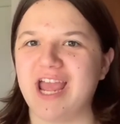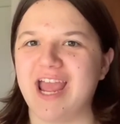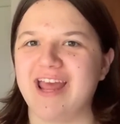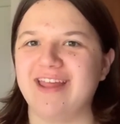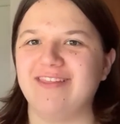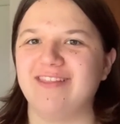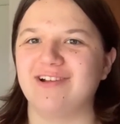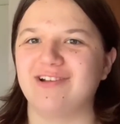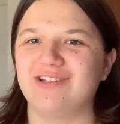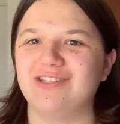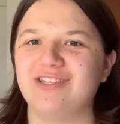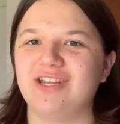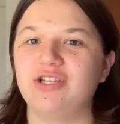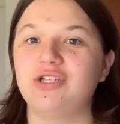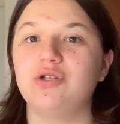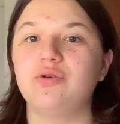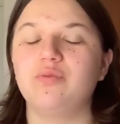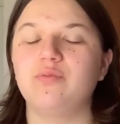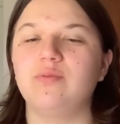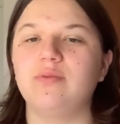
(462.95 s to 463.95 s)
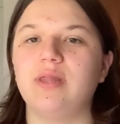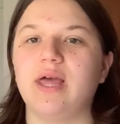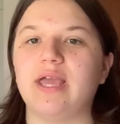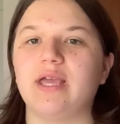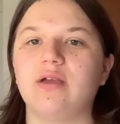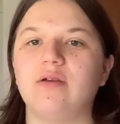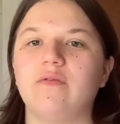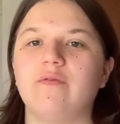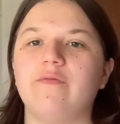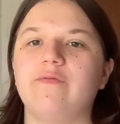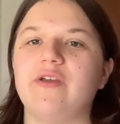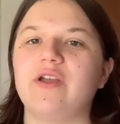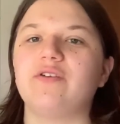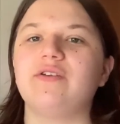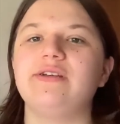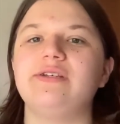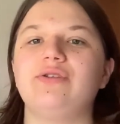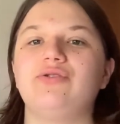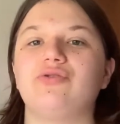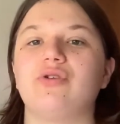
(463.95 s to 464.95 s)
and there's such a like
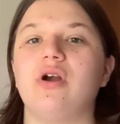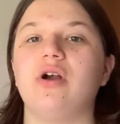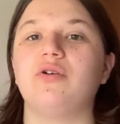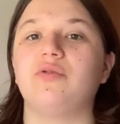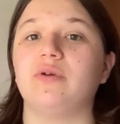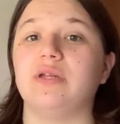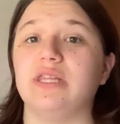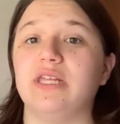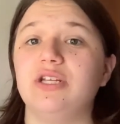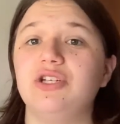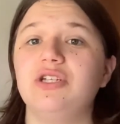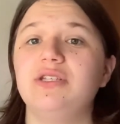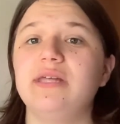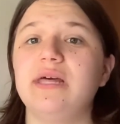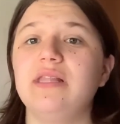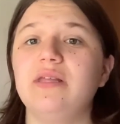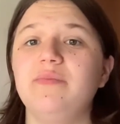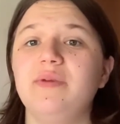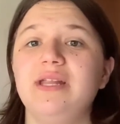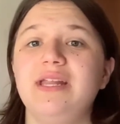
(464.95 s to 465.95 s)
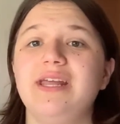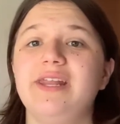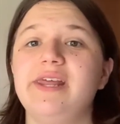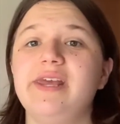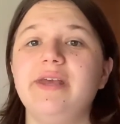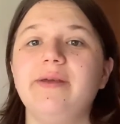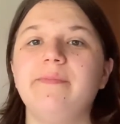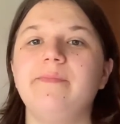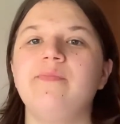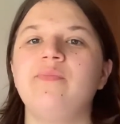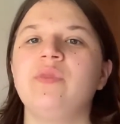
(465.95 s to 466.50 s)
very strong religious element in it,